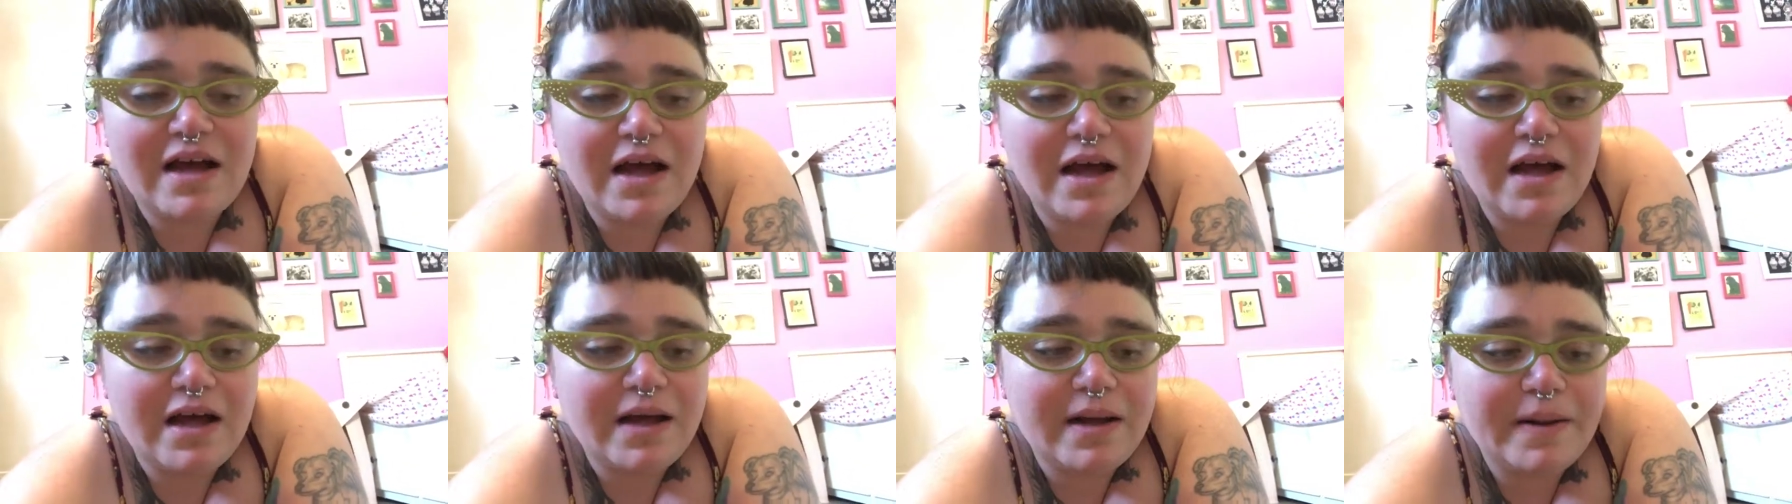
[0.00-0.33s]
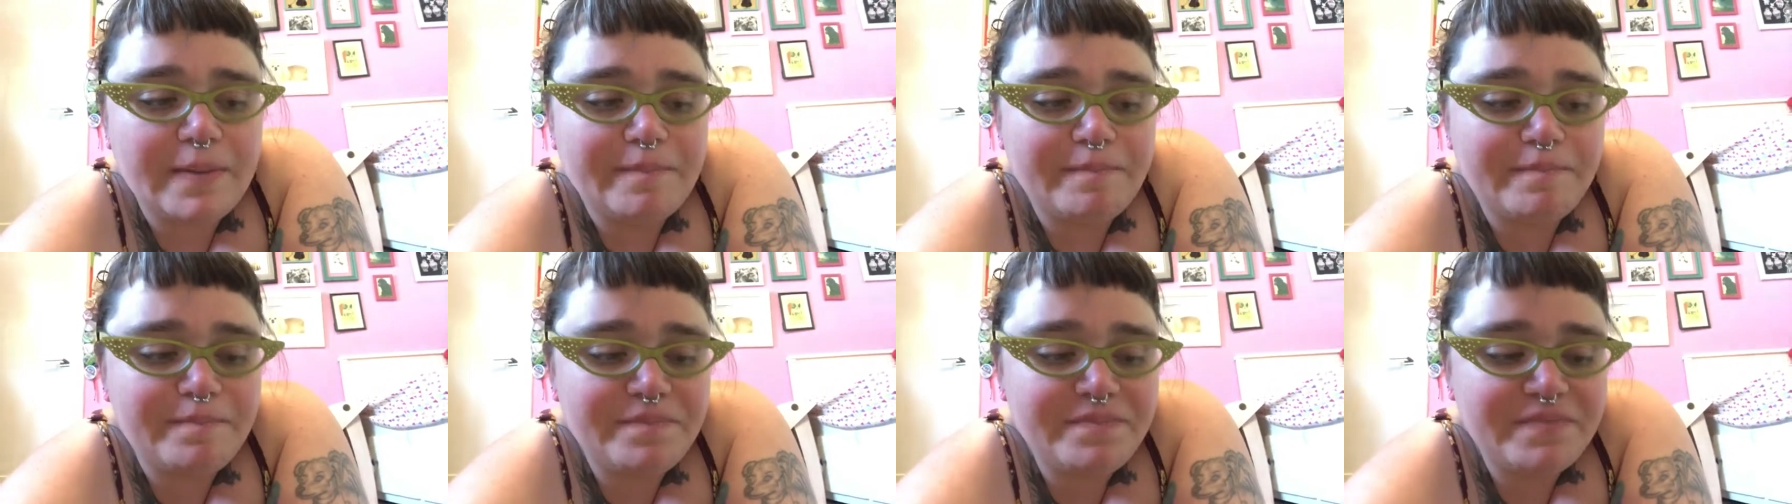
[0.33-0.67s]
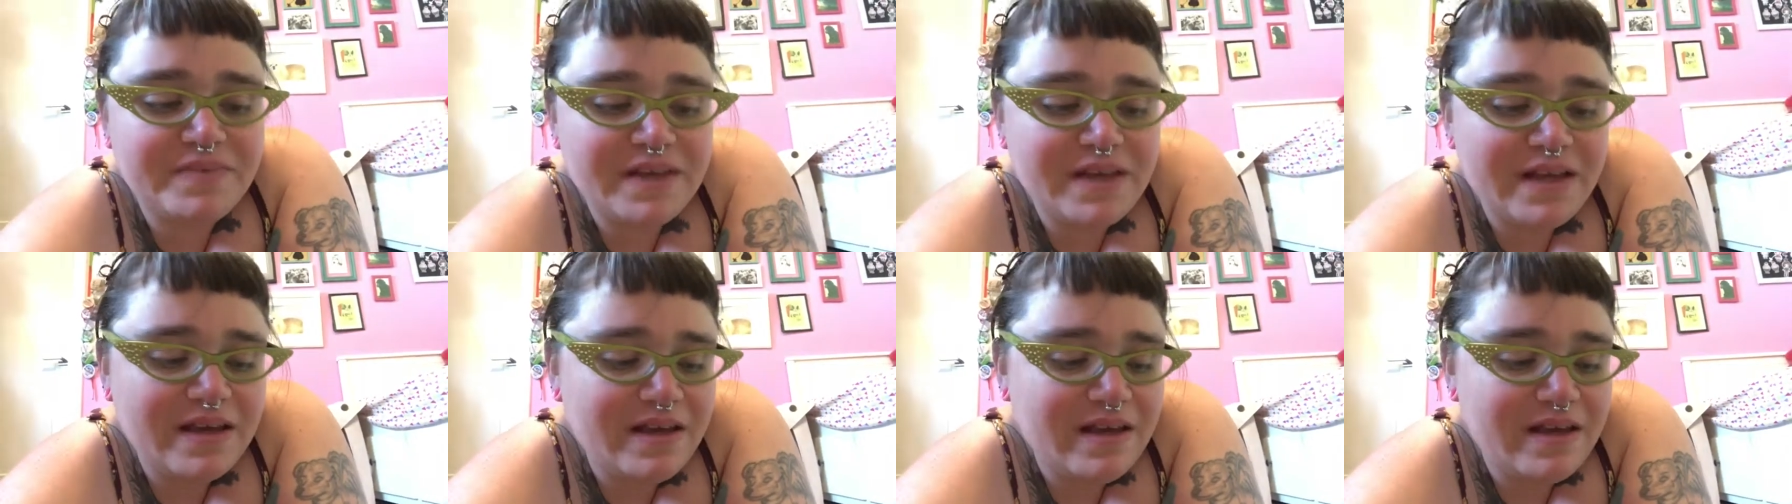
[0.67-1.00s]
Um,
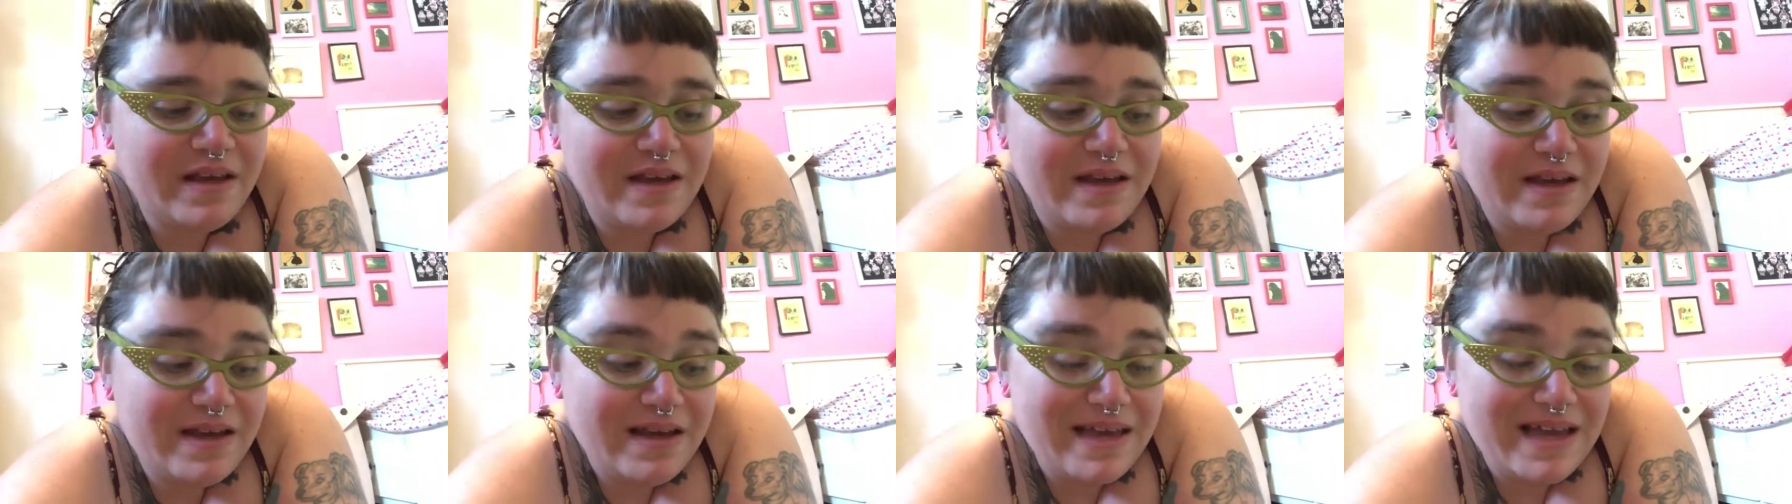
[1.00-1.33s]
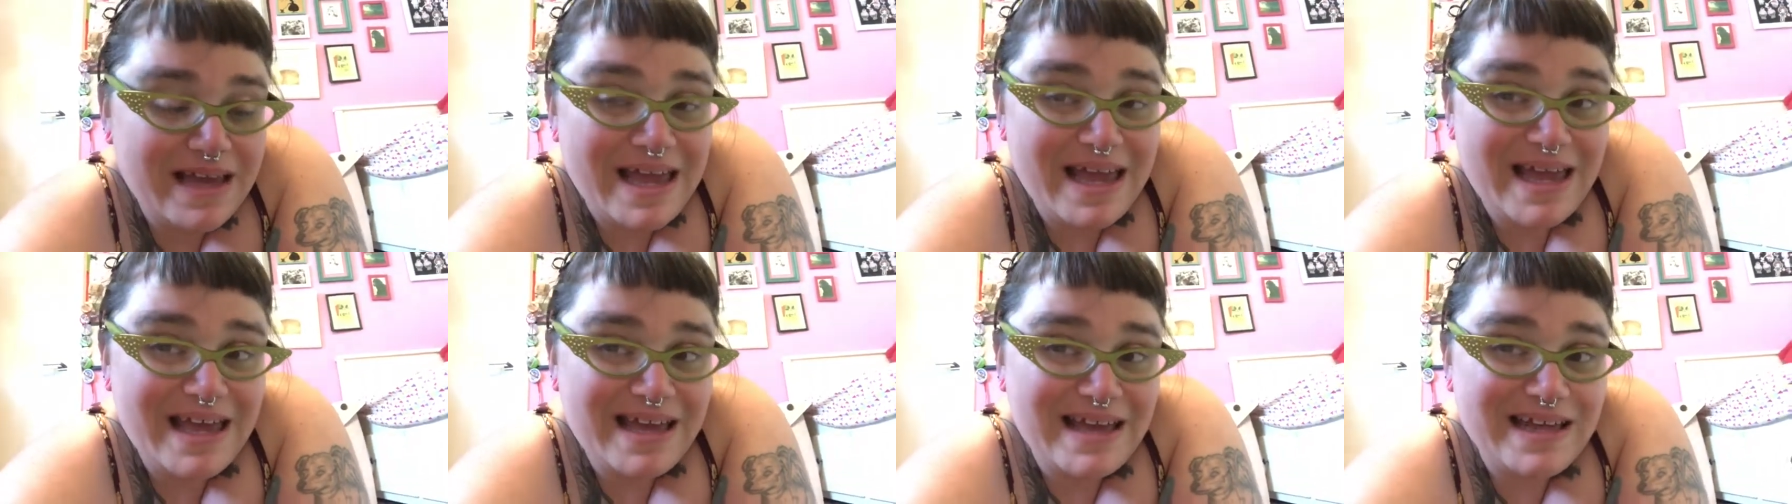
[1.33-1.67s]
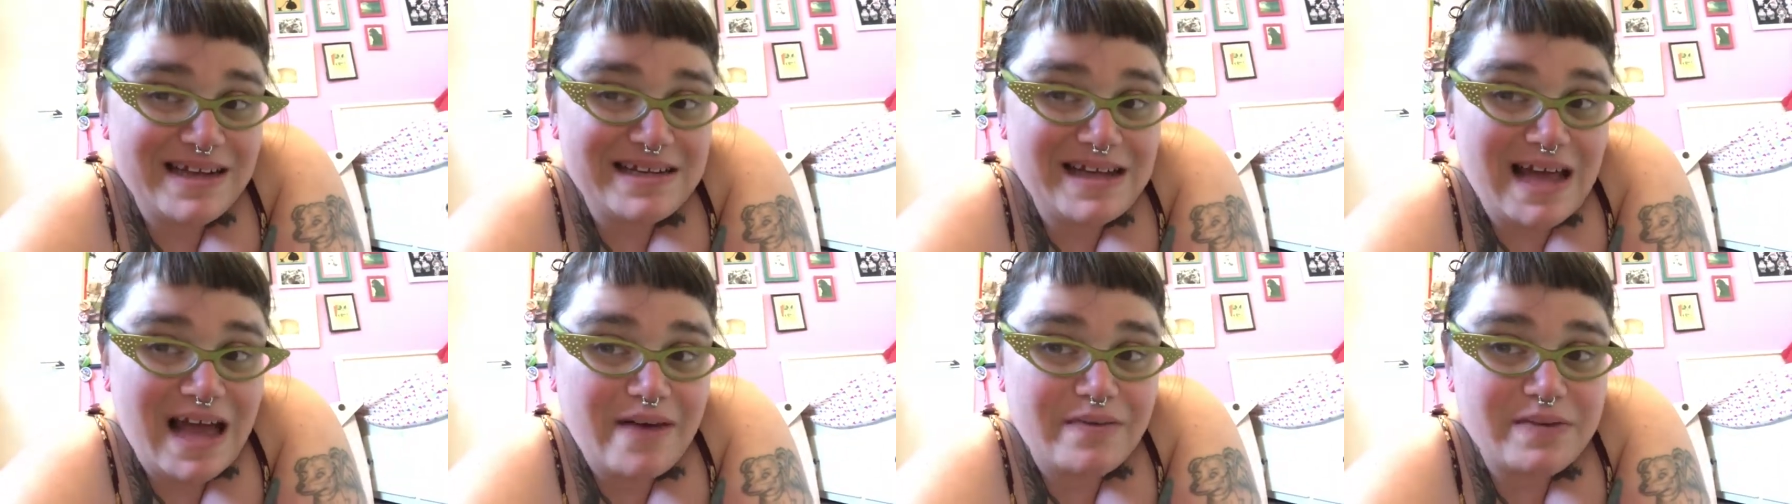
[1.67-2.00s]

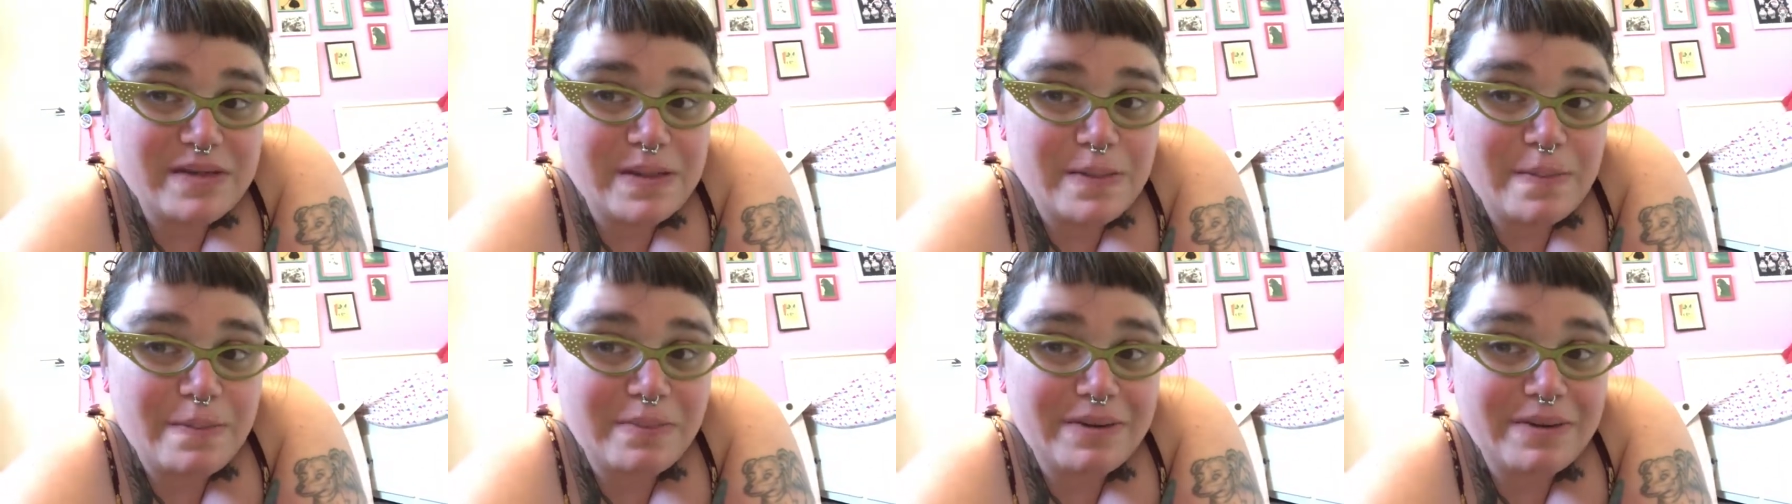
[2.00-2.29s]
and have some